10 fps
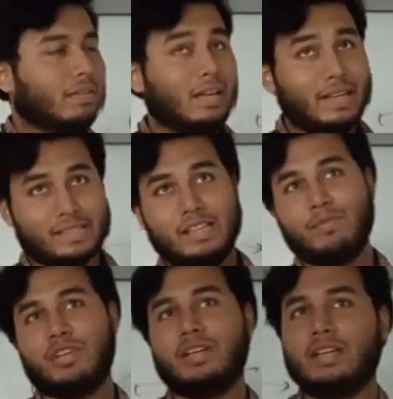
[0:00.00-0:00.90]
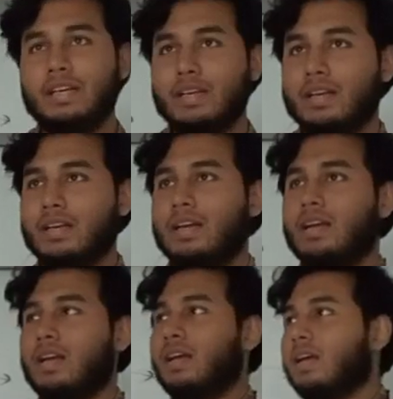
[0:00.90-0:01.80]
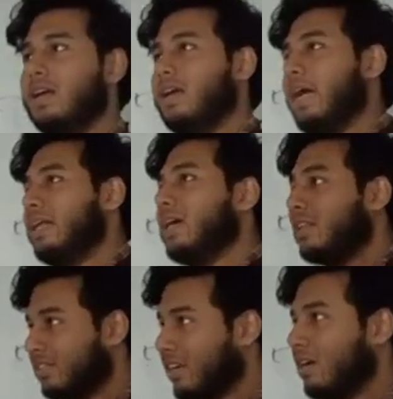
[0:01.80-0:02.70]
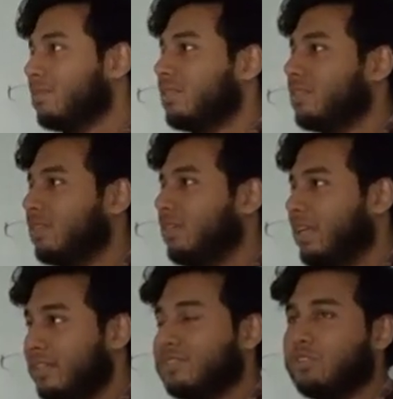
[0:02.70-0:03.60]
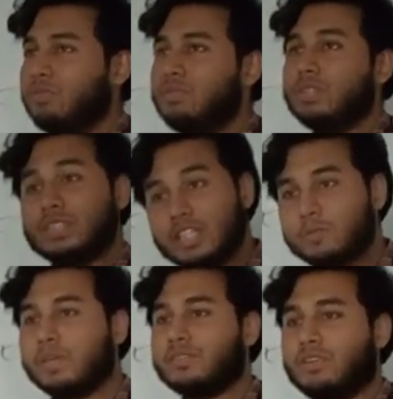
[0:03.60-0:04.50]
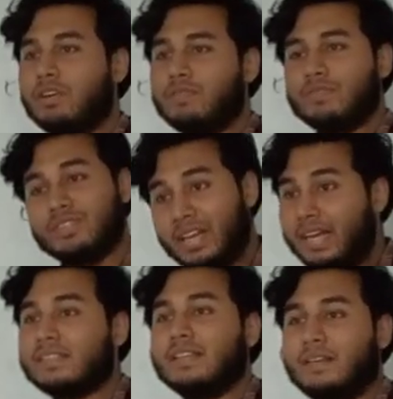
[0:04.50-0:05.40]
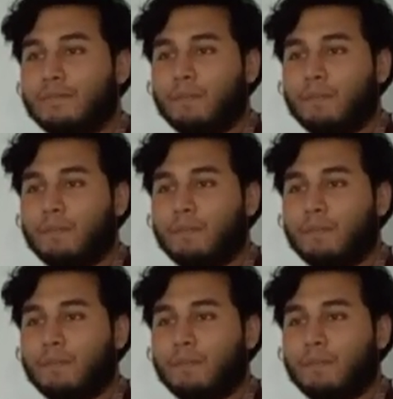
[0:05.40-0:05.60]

the less humidity and other stuffs in this room just because of the AC.